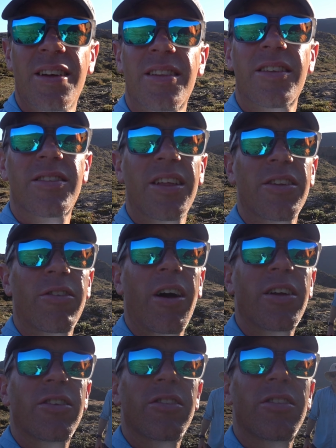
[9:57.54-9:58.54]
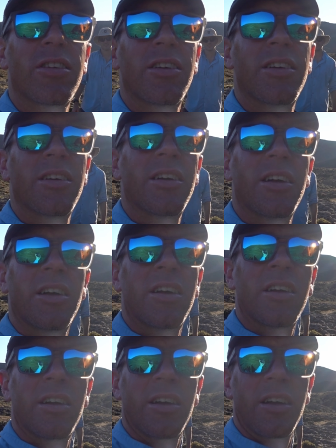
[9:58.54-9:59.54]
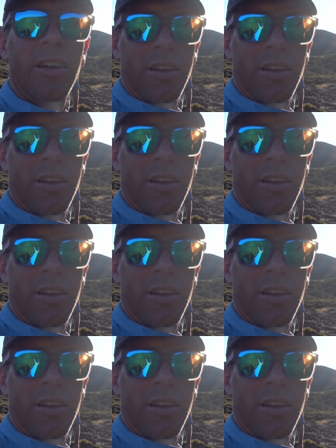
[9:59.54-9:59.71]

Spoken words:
was a good shirt. I've worn it on a few longer